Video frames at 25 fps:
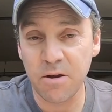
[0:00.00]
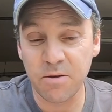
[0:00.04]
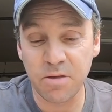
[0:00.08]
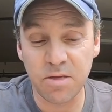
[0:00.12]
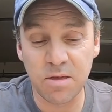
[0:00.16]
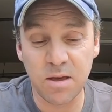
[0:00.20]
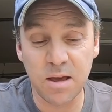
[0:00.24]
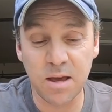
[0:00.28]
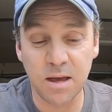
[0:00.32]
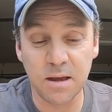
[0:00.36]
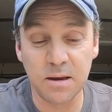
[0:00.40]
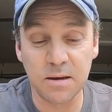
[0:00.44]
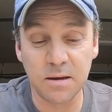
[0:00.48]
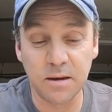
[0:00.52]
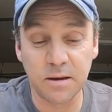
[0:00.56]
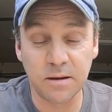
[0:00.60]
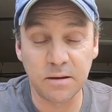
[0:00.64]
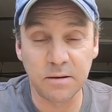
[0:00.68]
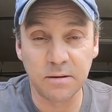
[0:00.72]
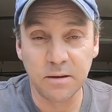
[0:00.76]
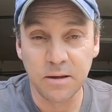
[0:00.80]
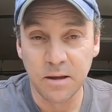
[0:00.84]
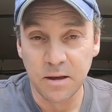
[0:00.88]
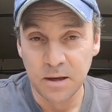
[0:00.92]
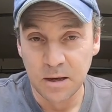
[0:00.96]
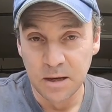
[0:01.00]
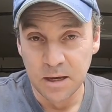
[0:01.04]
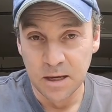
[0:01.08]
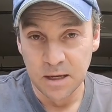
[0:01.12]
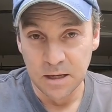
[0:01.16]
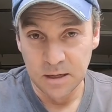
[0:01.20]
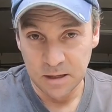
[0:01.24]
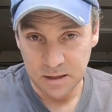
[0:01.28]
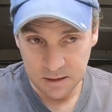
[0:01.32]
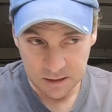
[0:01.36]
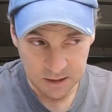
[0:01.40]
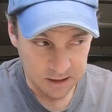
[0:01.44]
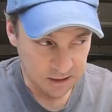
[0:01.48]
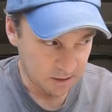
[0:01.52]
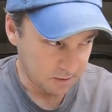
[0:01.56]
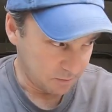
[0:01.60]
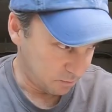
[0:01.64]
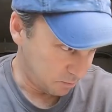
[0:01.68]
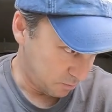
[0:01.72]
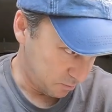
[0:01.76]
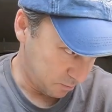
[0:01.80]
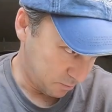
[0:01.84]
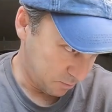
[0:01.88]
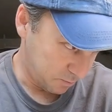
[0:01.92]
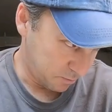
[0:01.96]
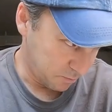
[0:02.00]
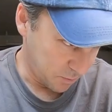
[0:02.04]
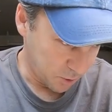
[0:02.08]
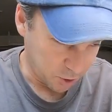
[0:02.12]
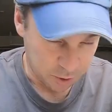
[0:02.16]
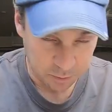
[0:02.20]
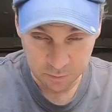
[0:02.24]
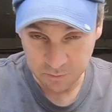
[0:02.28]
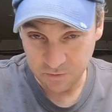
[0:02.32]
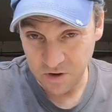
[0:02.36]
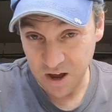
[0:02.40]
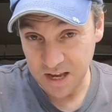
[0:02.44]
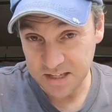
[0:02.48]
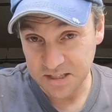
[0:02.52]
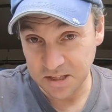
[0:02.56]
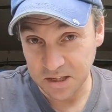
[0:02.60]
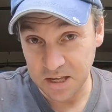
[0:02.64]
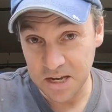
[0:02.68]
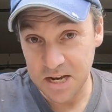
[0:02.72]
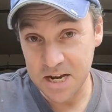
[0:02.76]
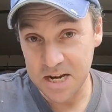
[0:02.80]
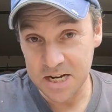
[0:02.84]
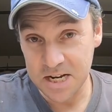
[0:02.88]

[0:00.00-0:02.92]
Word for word: thing in as much Vaseline